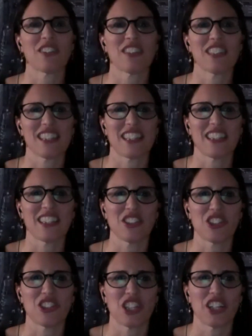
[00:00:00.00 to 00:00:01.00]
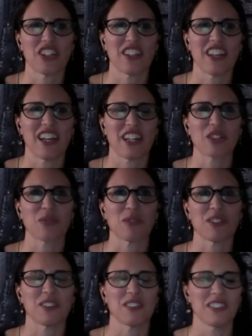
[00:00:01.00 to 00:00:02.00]
this and then share the
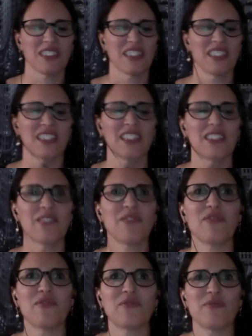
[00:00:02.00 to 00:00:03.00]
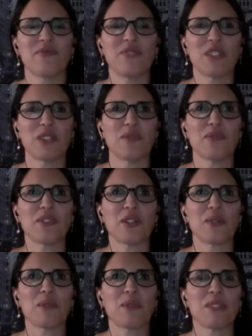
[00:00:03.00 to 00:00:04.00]
actual film for a
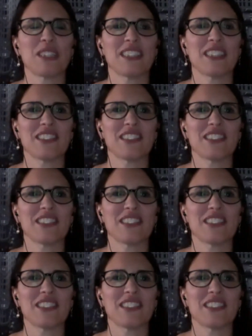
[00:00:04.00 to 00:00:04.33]
moment.